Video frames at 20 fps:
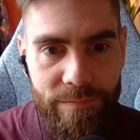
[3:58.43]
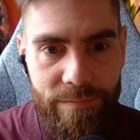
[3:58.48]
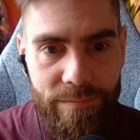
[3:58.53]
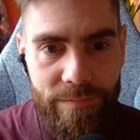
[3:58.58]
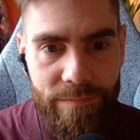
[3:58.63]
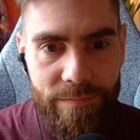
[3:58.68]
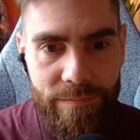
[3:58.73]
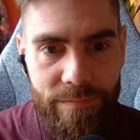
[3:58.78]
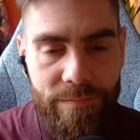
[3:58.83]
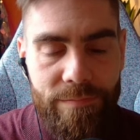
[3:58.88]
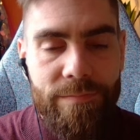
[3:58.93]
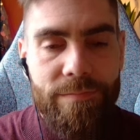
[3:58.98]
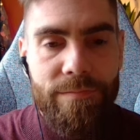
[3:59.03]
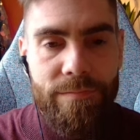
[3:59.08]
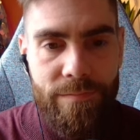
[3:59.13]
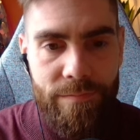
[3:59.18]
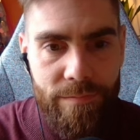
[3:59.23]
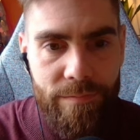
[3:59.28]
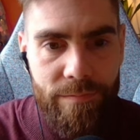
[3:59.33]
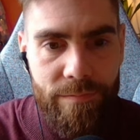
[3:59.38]

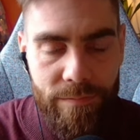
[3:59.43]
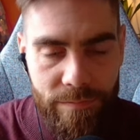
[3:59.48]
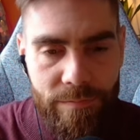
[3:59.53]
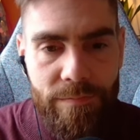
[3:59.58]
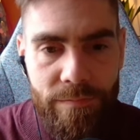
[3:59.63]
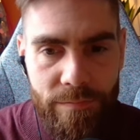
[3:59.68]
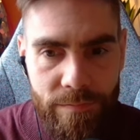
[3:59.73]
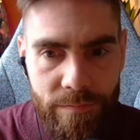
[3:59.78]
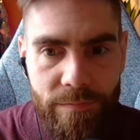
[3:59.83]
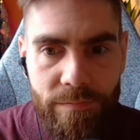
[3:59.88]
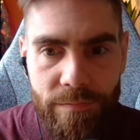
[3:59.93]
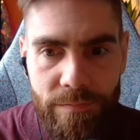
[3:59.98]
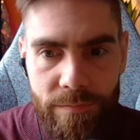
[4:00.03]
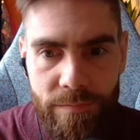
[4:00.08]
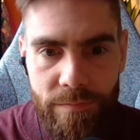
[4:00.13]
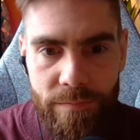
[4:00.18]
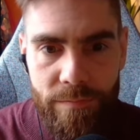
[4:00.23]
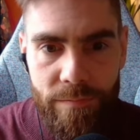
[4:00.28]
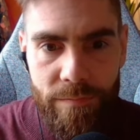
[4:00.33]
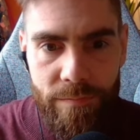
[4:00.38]

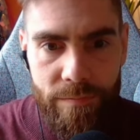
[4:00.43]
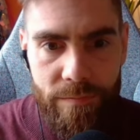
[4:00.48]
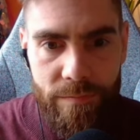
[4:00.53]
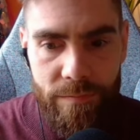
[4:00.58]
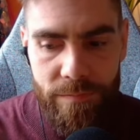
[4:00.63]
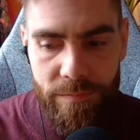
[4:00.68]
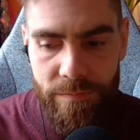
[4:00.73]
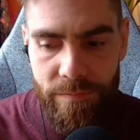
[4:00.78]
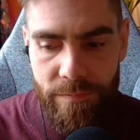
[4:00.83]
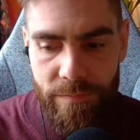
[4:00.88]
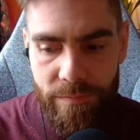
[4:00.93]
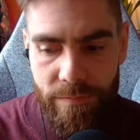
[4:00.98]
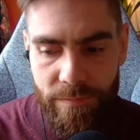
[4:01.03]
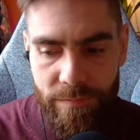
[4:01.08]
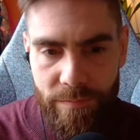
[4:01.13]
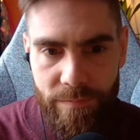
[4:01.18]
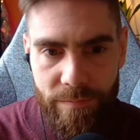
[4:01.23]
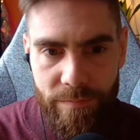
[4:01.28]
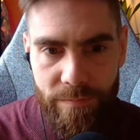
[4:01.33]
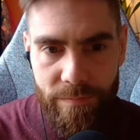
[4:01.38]

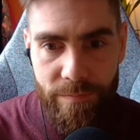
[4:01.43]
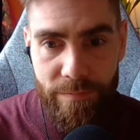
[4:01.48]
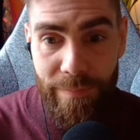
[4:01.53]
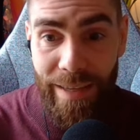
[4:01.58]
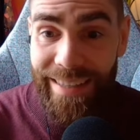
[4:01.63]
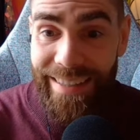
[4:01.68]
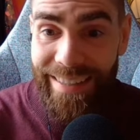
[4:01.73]
The person shown says nothing.